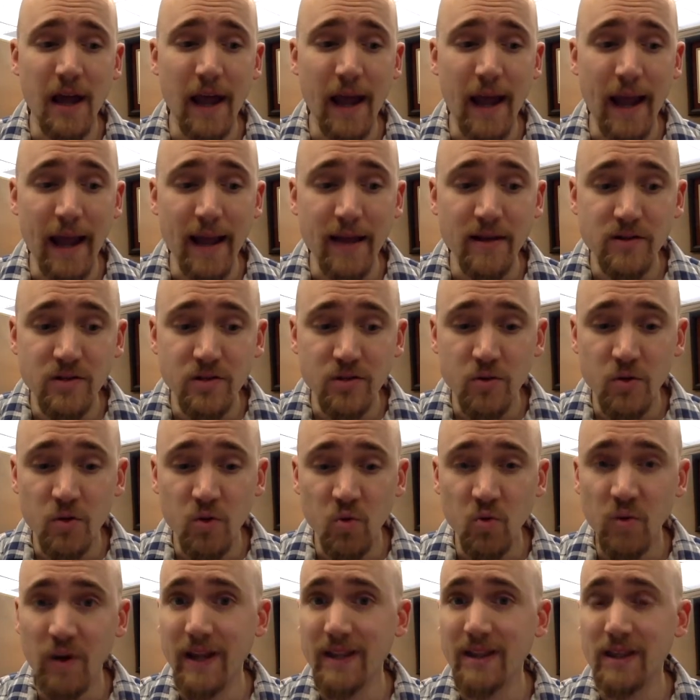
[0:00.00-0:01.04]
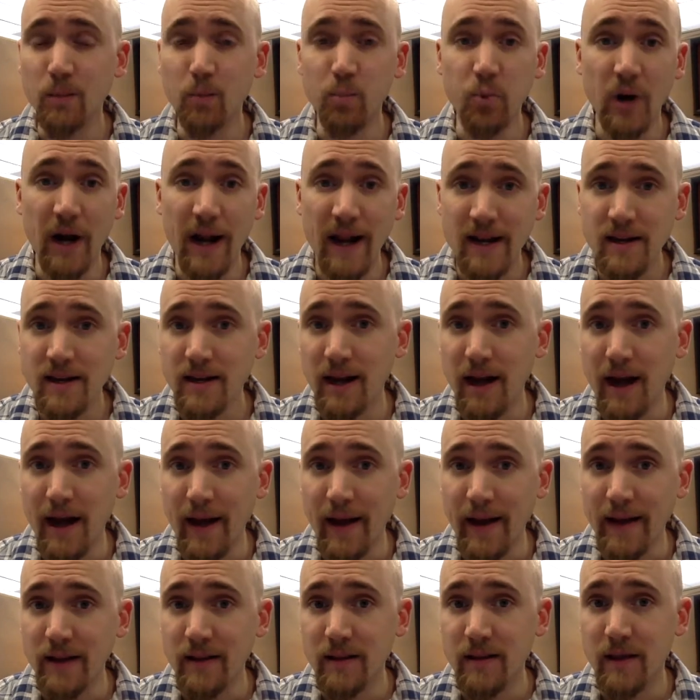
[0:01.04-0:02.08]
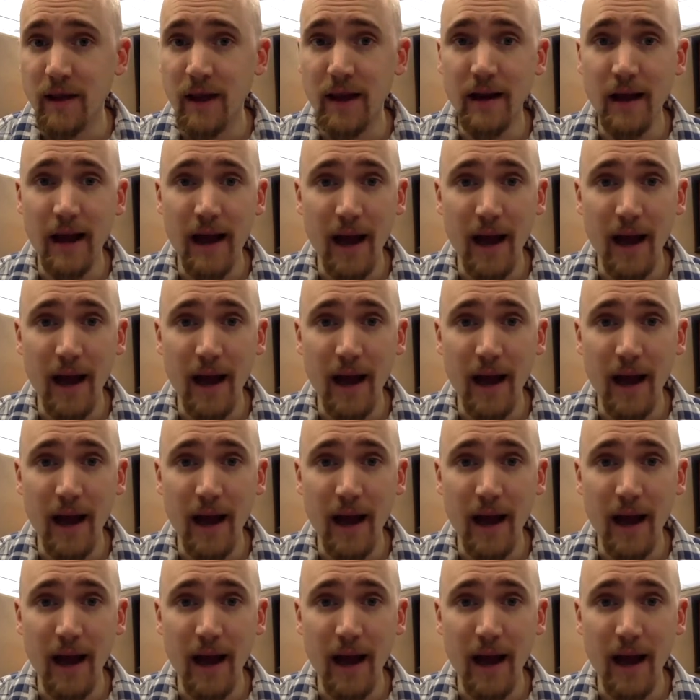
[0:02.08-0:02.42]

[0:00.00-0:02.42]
and to create the brand guide that